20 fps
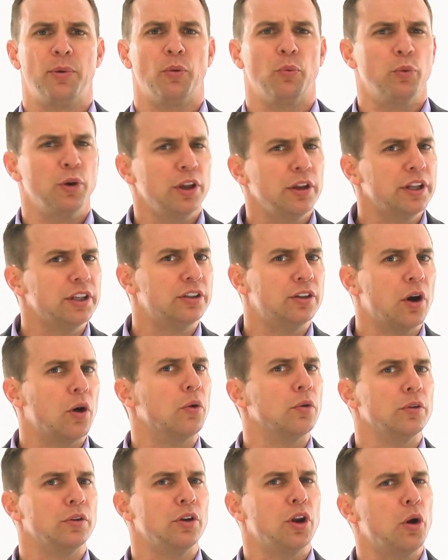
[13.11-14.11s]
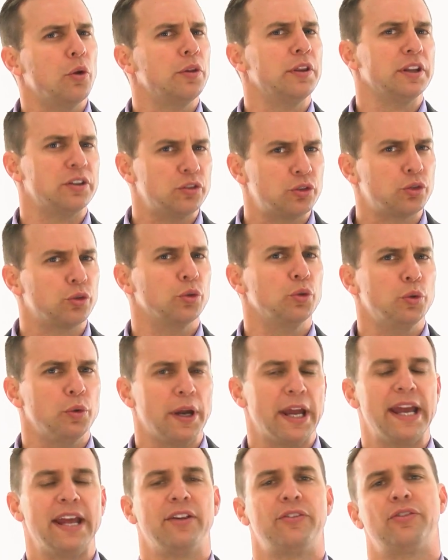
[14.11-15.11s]
but really don't know the
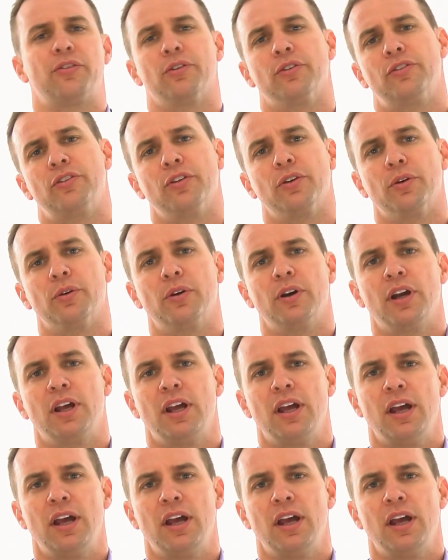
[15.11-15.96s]
true answer to.